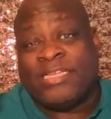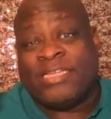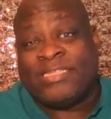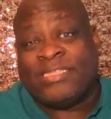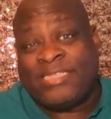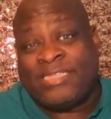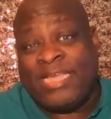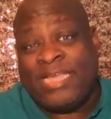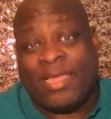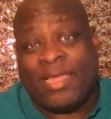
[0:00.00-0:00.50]
and
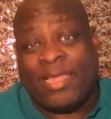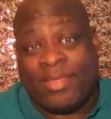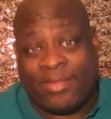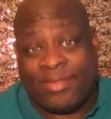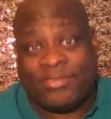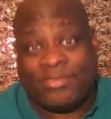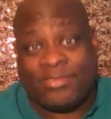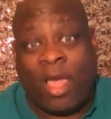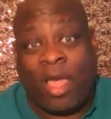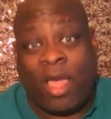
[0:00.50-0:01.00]
Sia
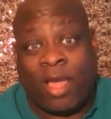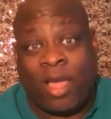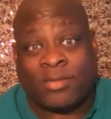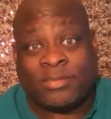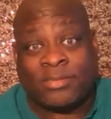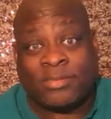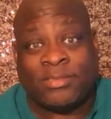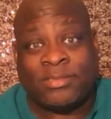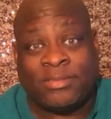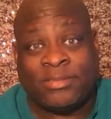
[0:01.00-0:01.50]

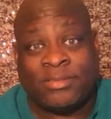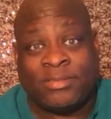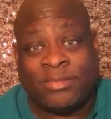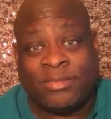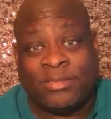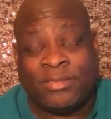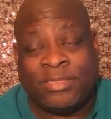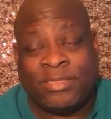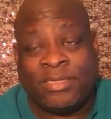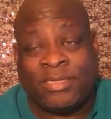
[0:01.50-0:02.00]
talked.
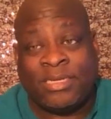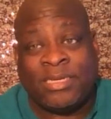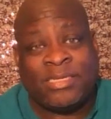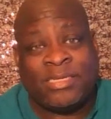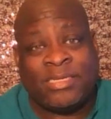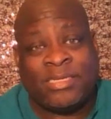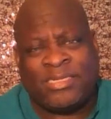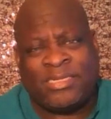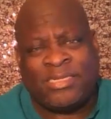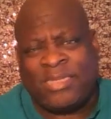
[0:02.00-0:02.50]

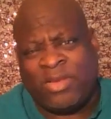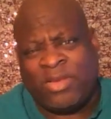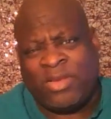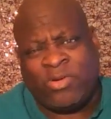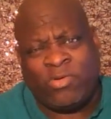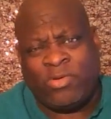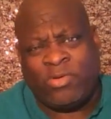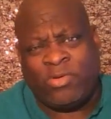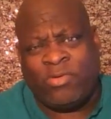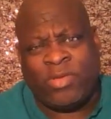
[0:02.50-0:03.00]
Said, that
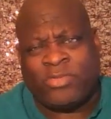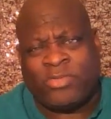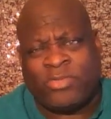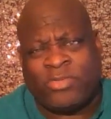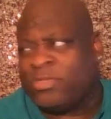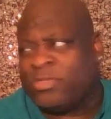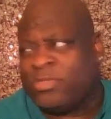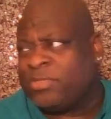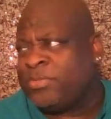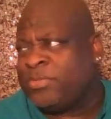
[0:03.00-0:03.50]
girl you
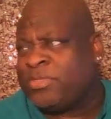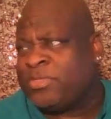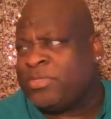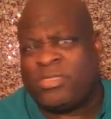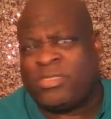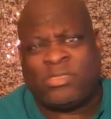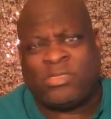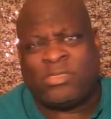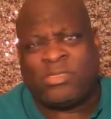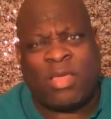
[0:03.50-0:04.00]
introduced me to,
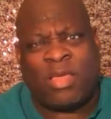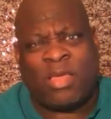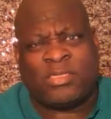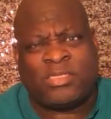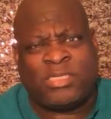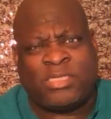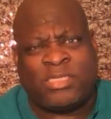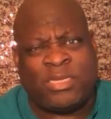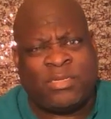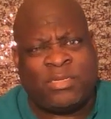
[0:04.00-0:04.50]
she's talking
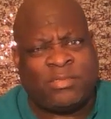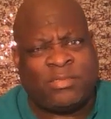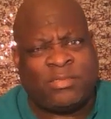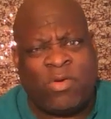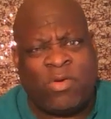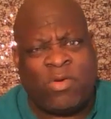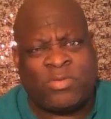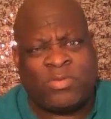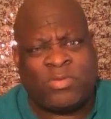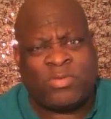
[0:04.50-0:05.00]
shit the
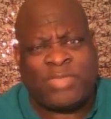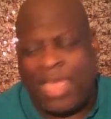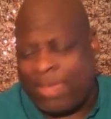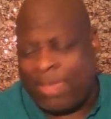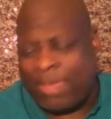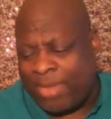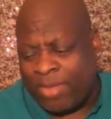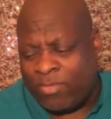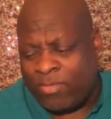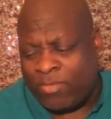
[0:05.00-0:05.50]
whole
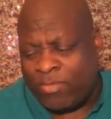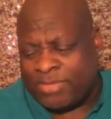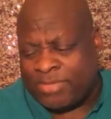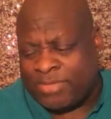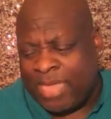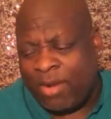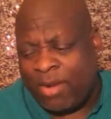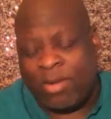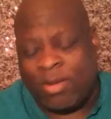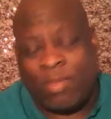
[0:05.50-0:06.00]
time. Like, what was
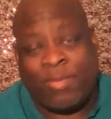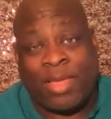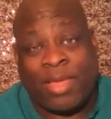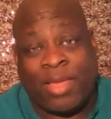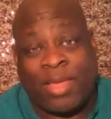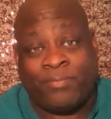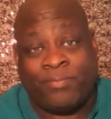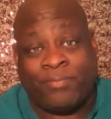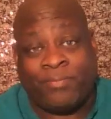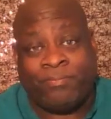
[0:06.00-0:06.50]
that all
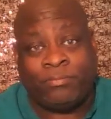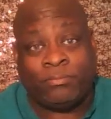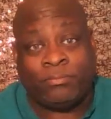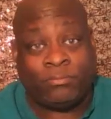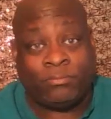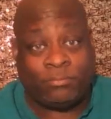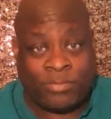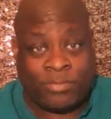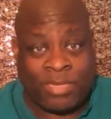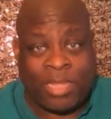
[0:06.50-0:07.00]
about?
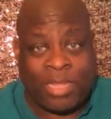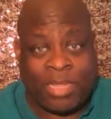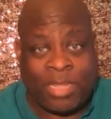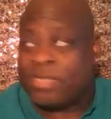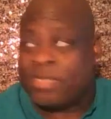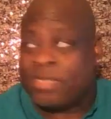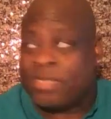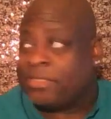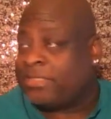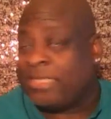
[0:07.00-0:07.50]

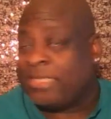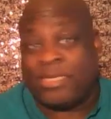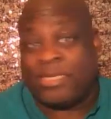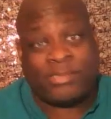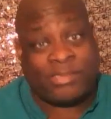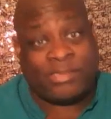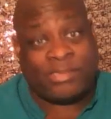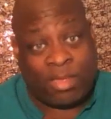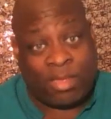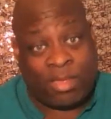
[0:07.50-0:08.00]
Sia
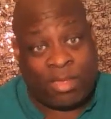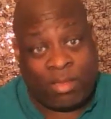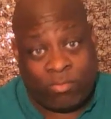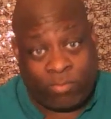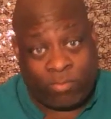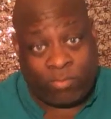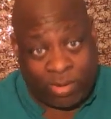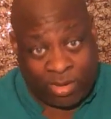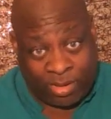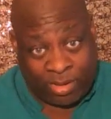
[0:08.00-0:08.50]
said, oh,
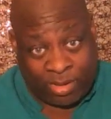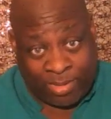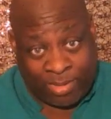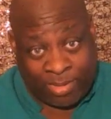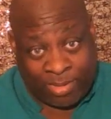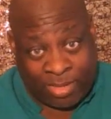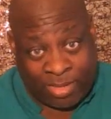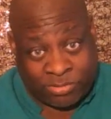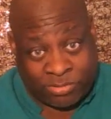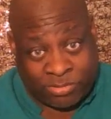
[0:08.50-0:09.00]
really,
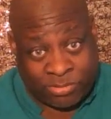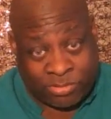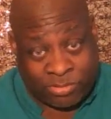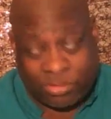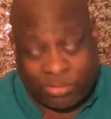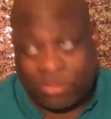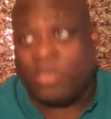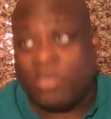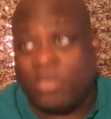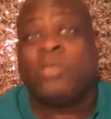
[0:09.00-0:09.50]
bitch?
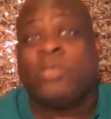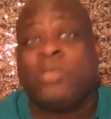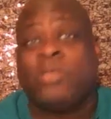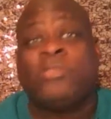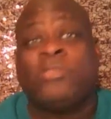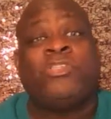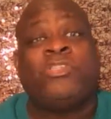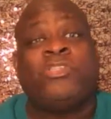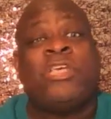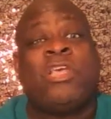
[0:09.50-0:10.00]

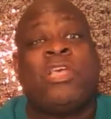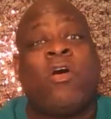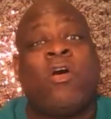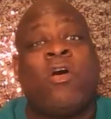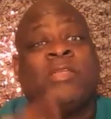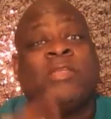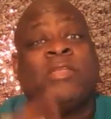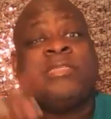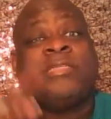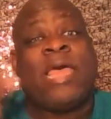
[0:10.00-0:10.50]
So she
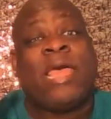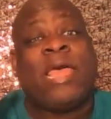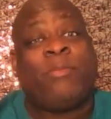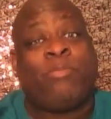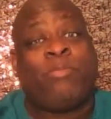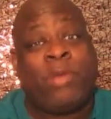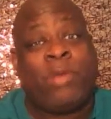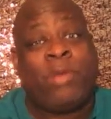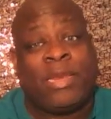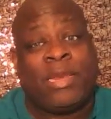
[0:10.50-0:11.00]

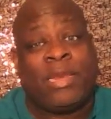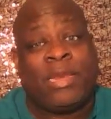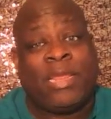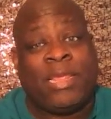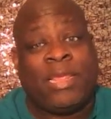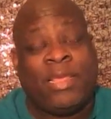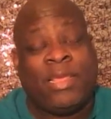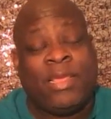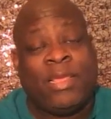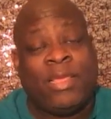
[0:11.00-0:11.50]
contacted Brittany.